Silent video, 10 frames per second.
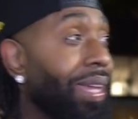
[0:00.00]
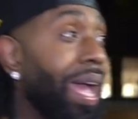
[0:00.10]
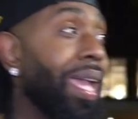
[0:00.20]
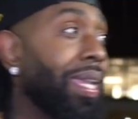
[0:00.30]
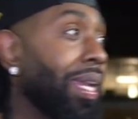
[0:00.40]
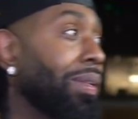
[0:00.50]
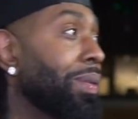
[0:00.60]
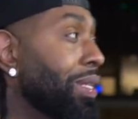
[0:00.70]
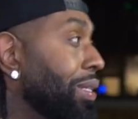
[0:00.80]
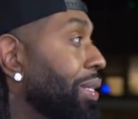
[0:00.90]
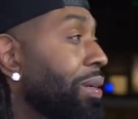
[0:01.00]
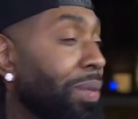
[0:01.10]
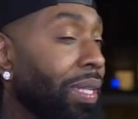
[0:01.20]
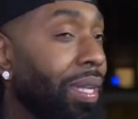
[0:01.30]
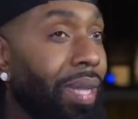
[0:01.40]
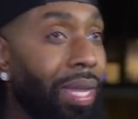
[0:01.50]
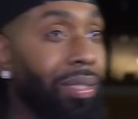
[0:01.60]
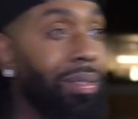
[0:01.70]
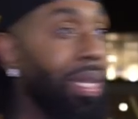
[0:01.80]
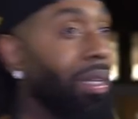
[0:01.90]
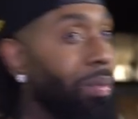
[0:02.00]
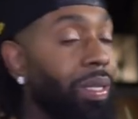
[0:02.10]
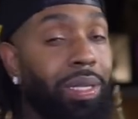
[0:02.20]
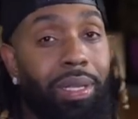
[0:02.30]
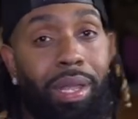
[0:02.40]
I right, get out the building. You know, I just got the building.